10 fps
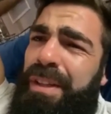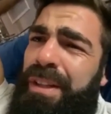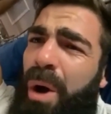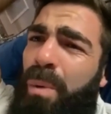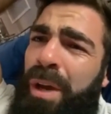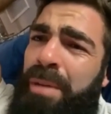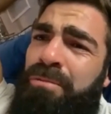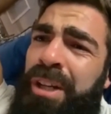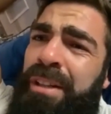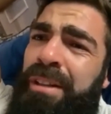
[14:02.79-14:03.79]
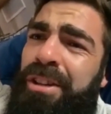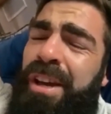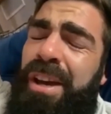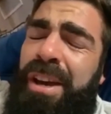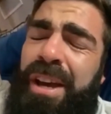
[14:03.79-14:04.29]
know him really. Like,
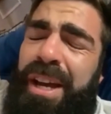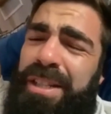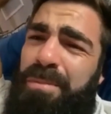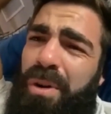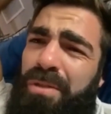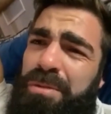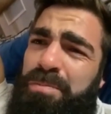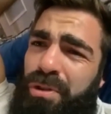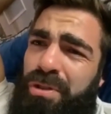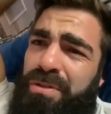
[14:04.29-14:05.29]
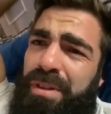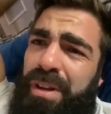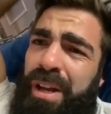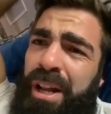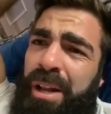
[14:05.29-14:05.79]
it's more of his brother's
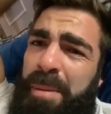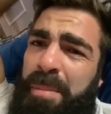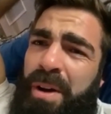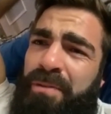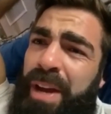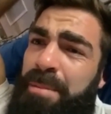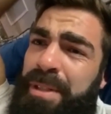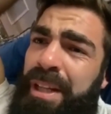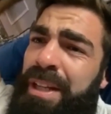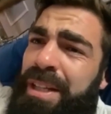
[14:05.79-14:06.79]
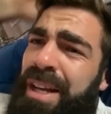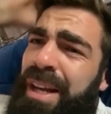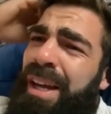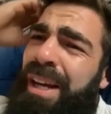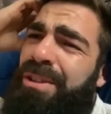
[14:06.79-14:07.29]
a little bit more famous than he is.
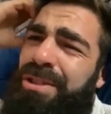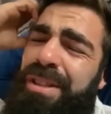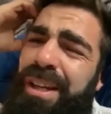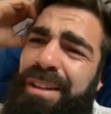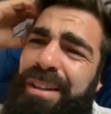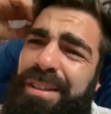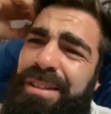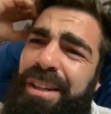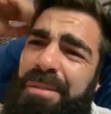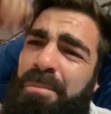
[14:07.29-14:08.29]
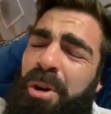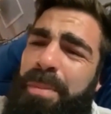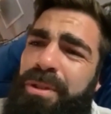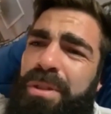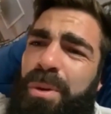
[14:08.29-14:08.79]
And I was just thinking, he's a little
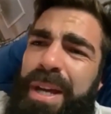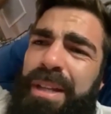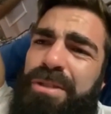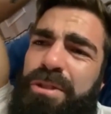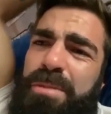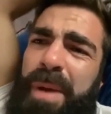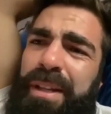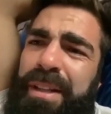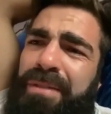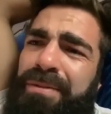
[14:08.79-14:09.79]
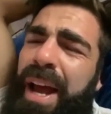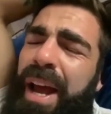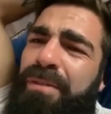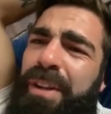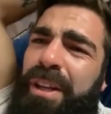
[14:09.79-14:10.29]
muppet. Just the way he disrespected that flag,
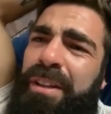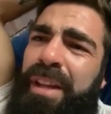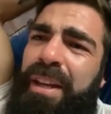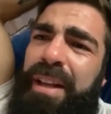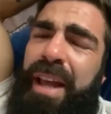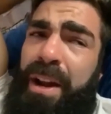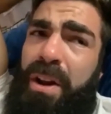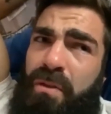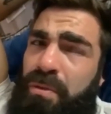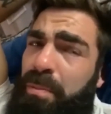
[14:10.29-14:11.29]
I felt like digging the head off him.